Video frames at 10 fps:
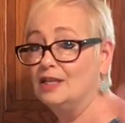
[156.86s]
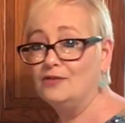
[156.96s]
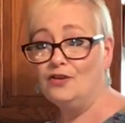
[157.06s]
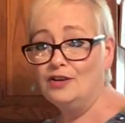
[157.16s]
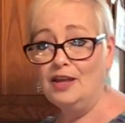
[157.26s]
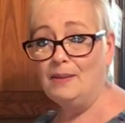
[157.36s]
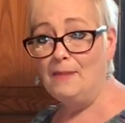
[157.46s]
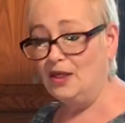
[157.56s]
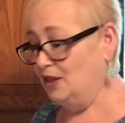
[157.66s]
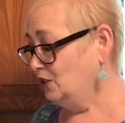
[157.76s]
this for another
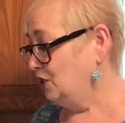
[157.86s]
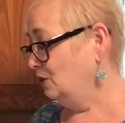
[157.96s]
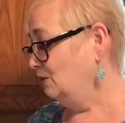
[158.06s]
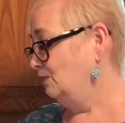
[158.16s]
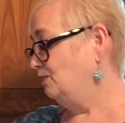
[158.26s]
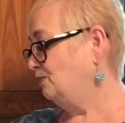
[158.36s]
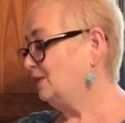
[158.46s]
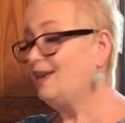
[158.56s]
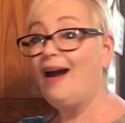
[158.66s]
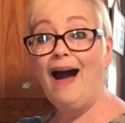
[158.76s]
month or two,
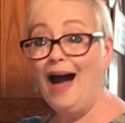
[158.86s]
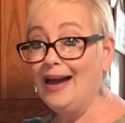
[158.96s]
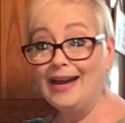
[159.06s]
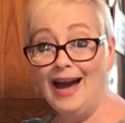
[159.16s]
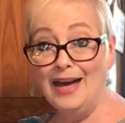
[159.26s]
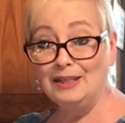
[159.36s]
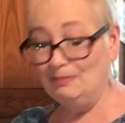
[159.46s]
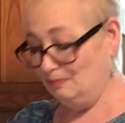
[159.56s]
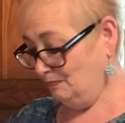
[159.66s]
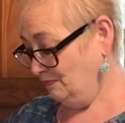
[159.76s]
I got
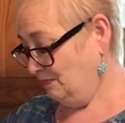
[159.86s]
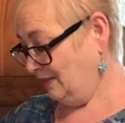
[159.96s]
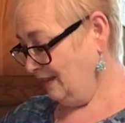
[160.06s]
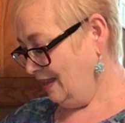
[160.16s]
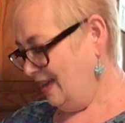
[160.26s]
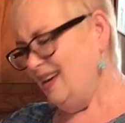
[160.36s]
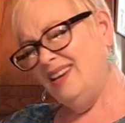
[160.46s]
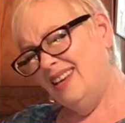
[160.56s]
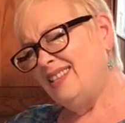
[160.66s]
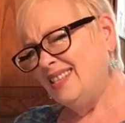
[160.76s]
them.
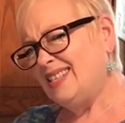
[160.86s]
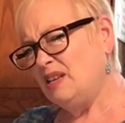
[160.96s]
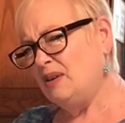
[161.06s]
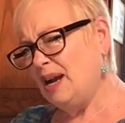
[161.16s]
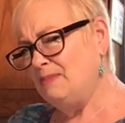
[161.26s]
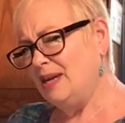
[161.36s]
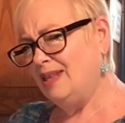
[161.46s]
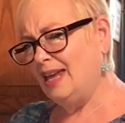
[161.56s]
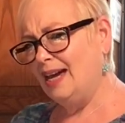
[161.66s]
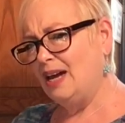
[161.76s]
You see what I
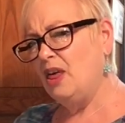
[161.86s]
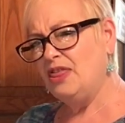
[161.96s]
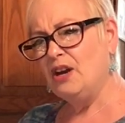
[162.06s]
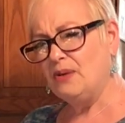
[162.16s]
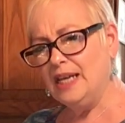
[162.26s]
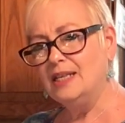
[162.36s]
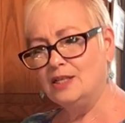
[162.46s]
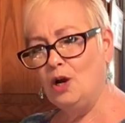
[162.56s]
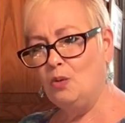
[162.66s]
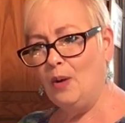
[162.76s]
mean? Like there
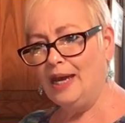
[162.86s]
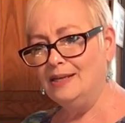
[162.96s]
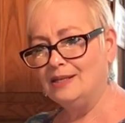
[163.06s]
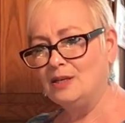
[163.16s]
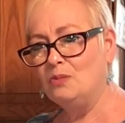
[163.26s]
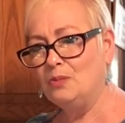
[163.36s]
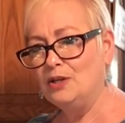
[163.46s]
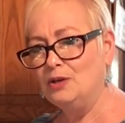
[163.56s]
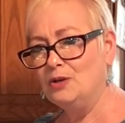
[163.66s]
is no waste when you're